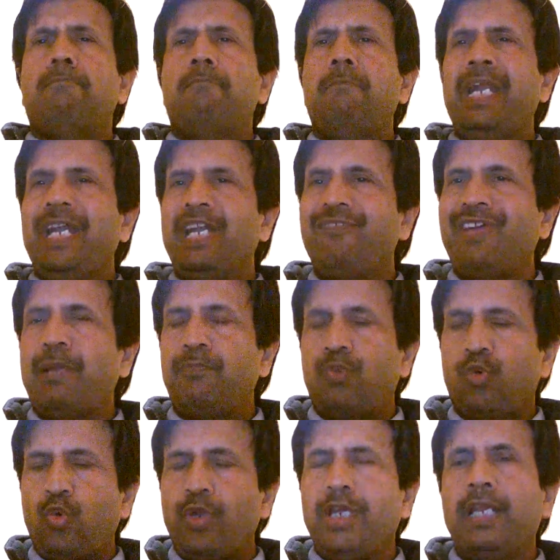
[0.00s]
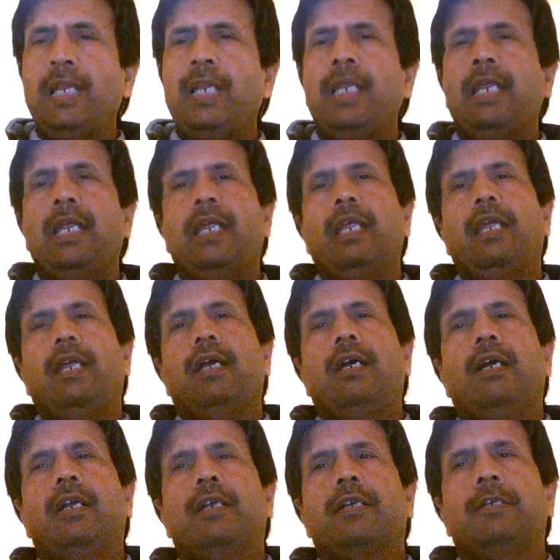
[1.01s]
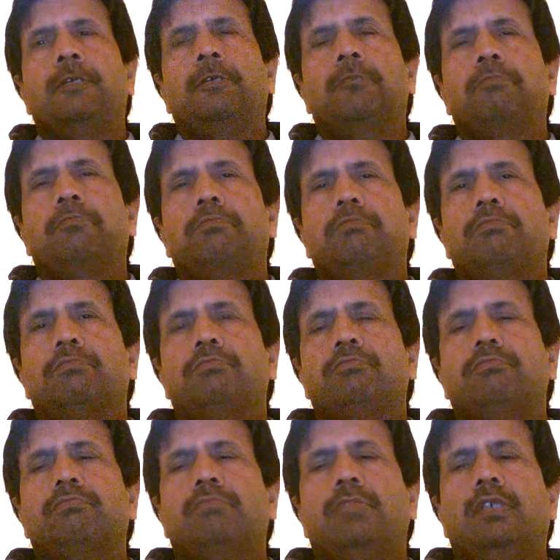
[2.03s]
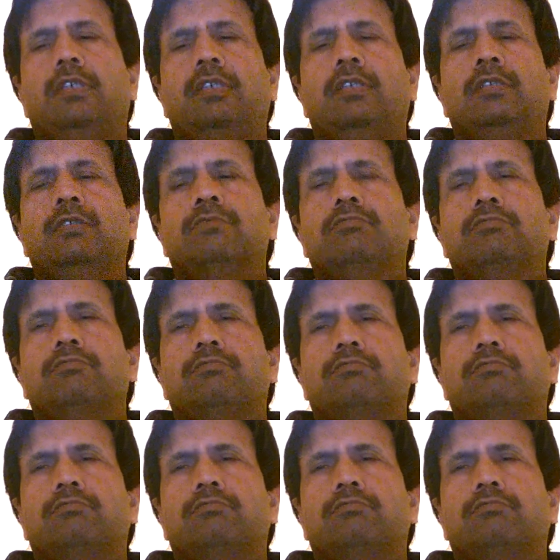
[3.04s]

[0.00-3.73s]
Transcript: may develop quickly or uh,